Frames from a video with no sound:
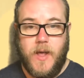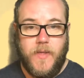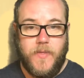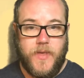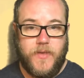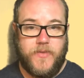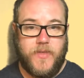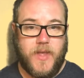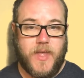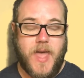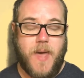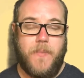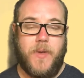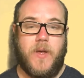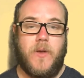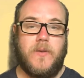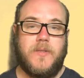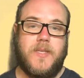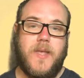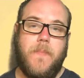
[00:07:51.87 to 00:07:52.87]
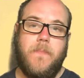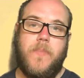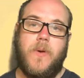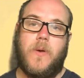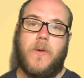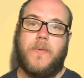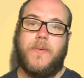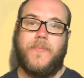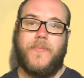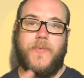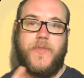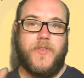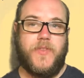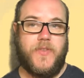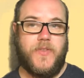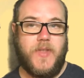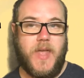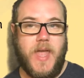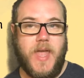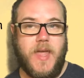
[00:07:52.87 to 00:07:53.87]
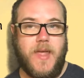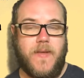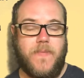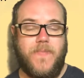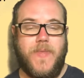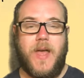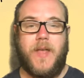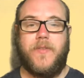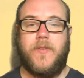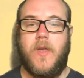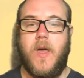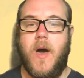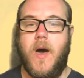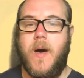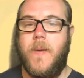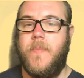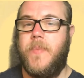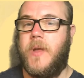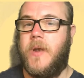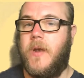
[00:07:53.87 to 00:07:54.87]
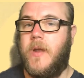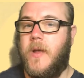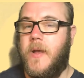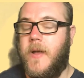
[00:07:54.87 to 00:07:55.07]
There's the chemical symbol, C, that's carbon.